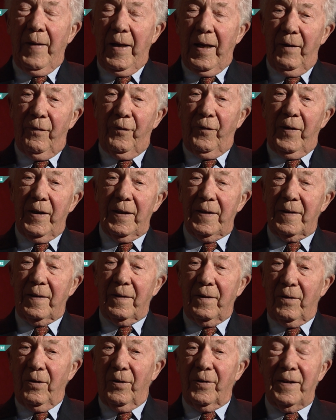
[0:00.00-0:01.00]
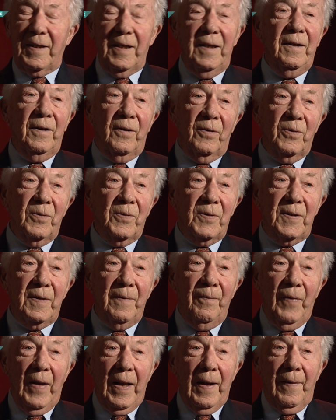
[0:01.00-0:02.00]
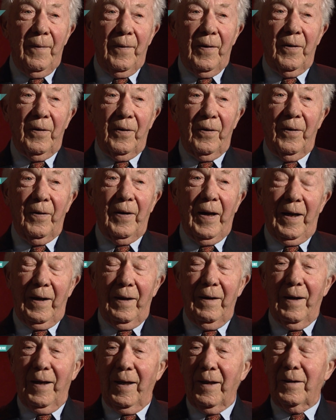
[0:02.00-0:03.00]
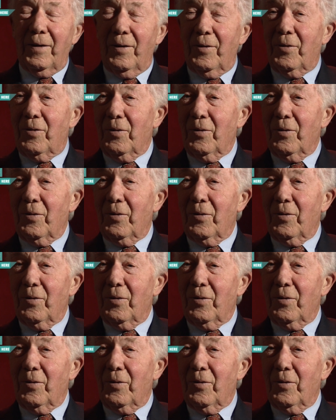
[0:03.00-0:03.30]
if this continues, I like